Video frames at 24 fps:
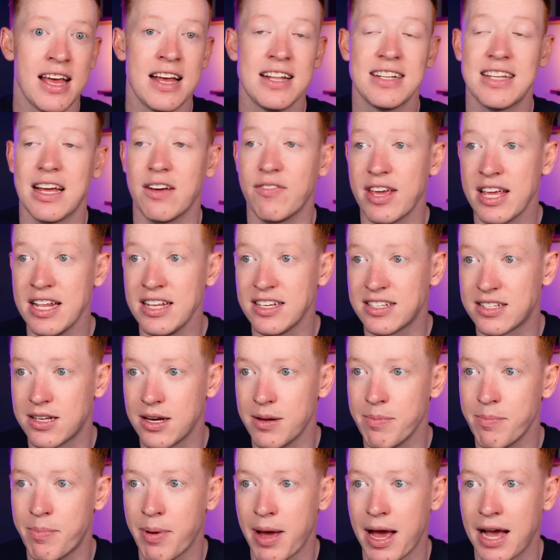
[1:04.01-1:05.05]
to have instant
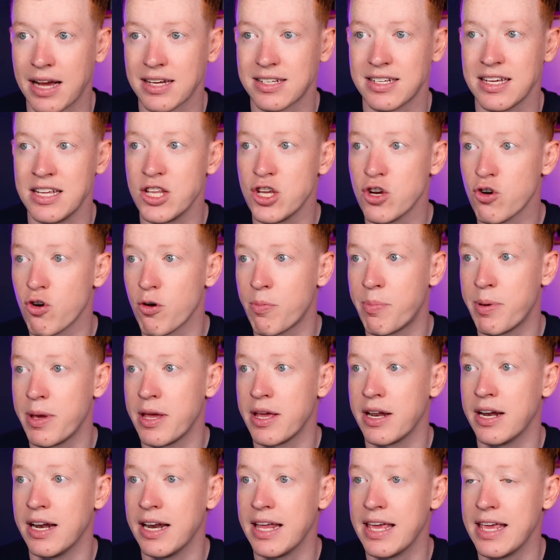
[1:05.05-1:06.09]
impacts in
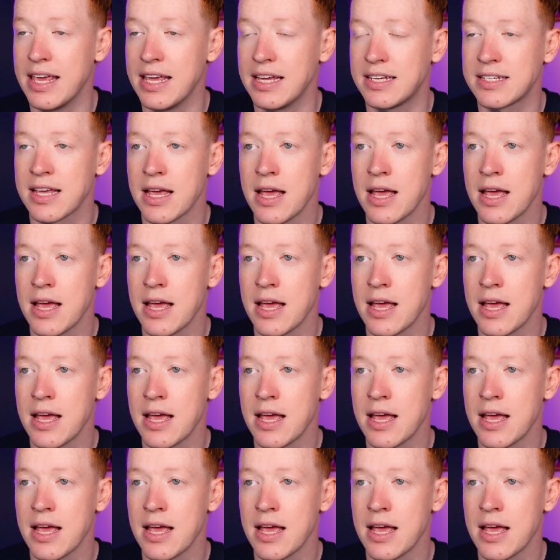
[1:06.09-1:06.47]
European leagues.